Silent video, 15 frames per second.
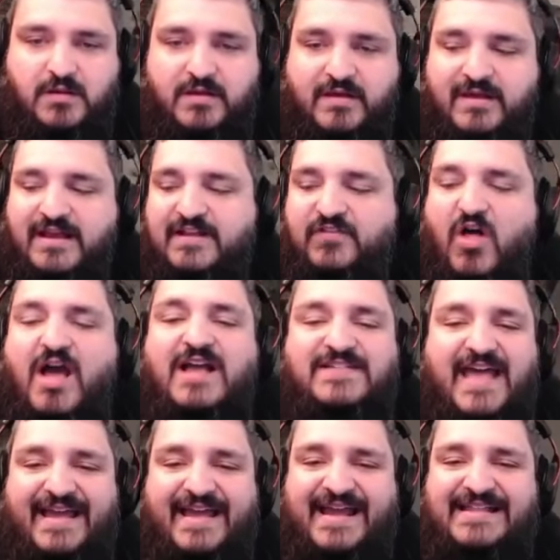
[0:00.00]
As long as
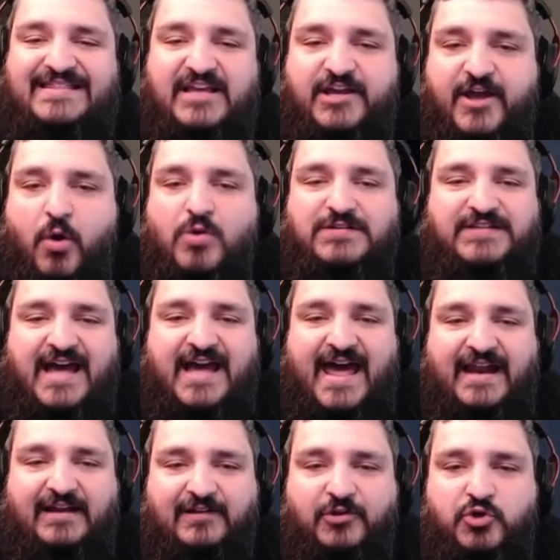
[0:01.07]
I can get the ghost to kind
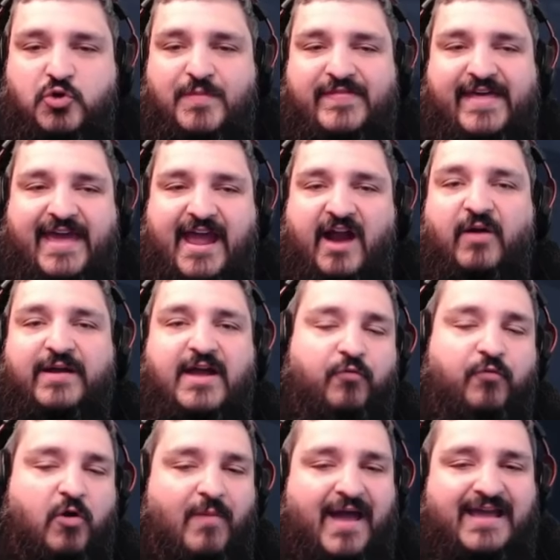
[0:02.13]
of loom in the area of
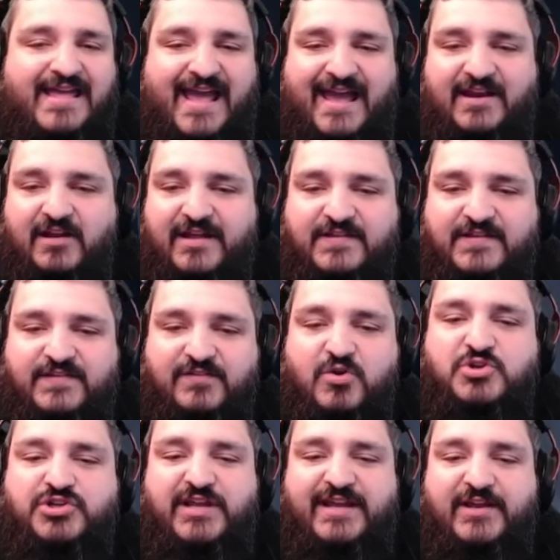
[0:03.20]
where my candle is,
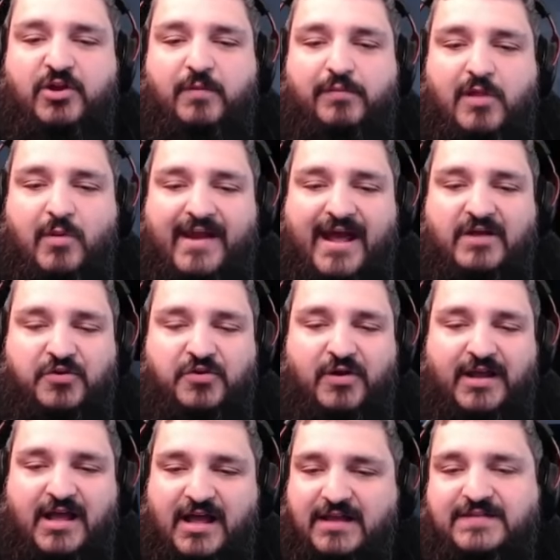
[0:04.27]
usually it'll blow it out during
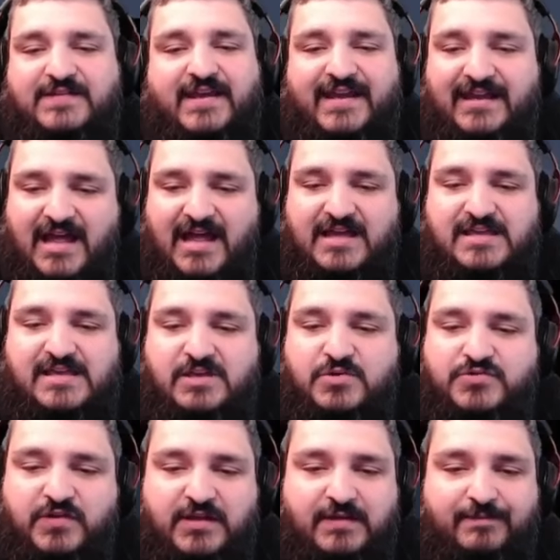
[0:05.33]
a hunt. I get lucky
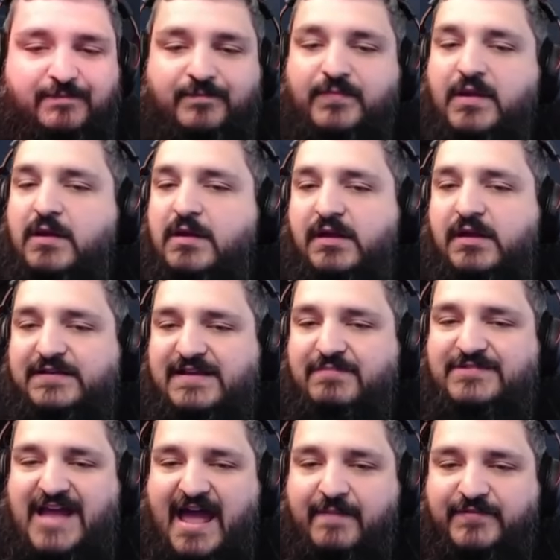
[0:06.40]
usually.
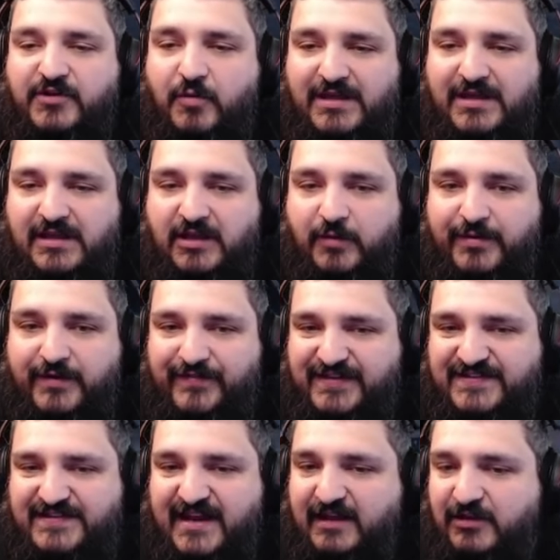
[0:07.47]
Sometimes it'll be a little bit of a
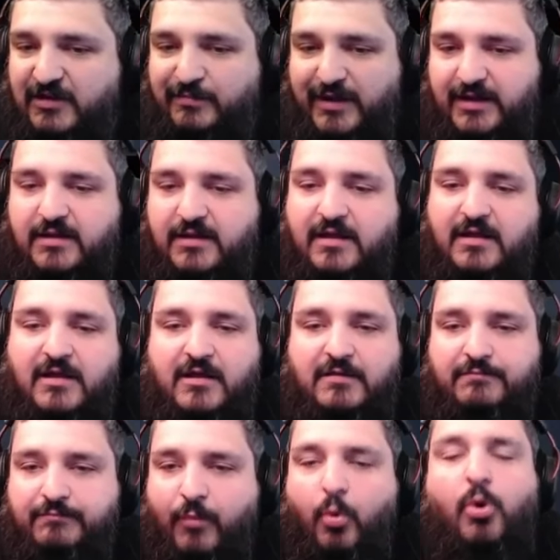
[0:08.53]
stickler, but
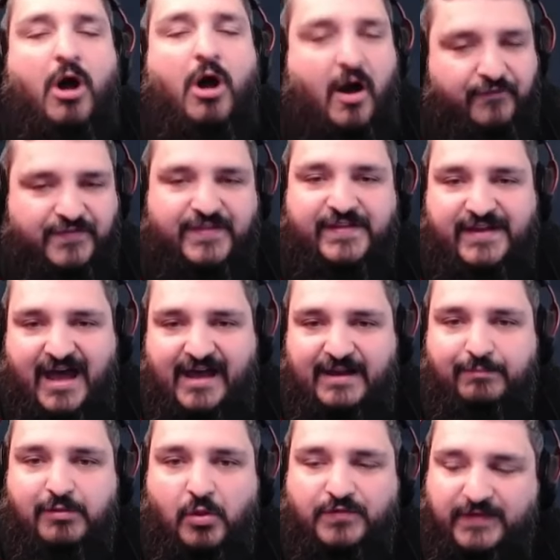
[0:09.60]
more often than not, it
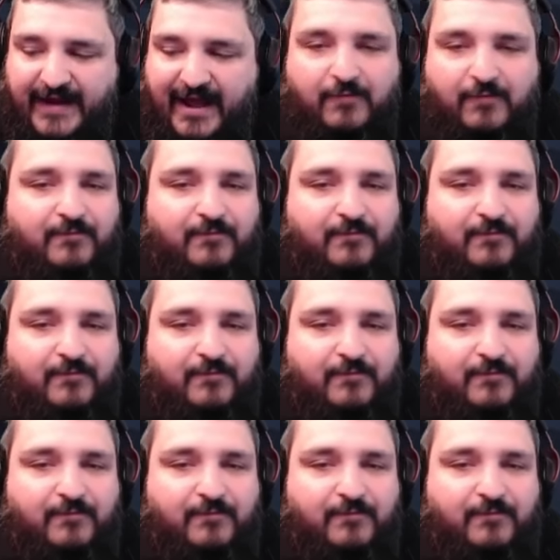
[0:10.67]
blows it out.